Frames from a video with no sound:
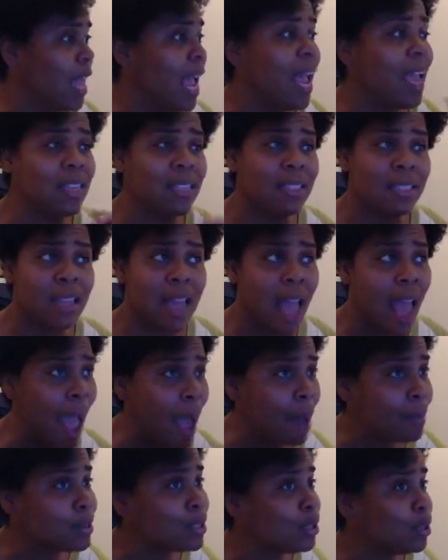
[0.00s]
That is the
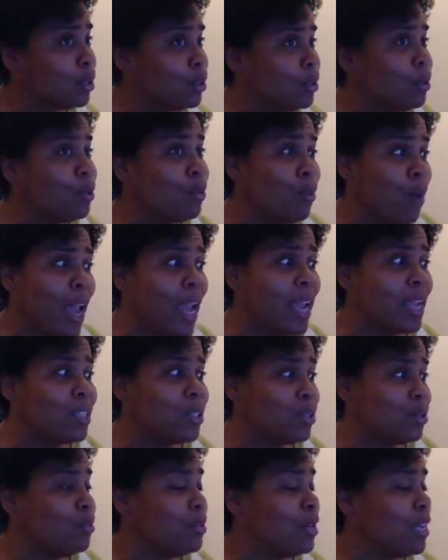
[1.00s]
absolute
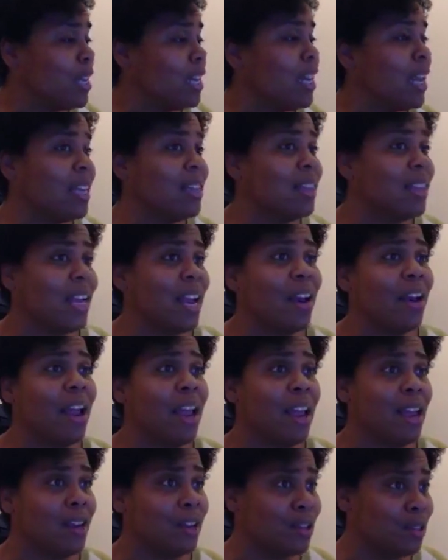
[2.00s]
way to get in there
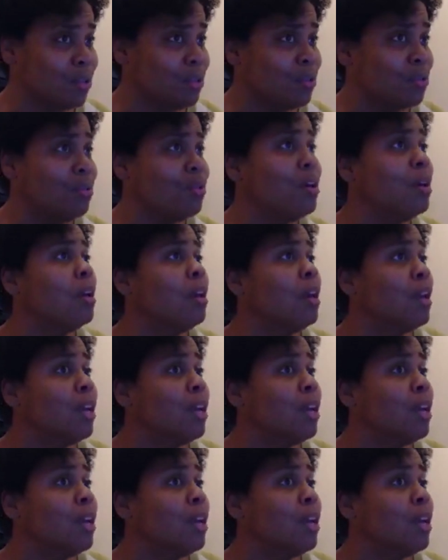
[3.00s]
and do,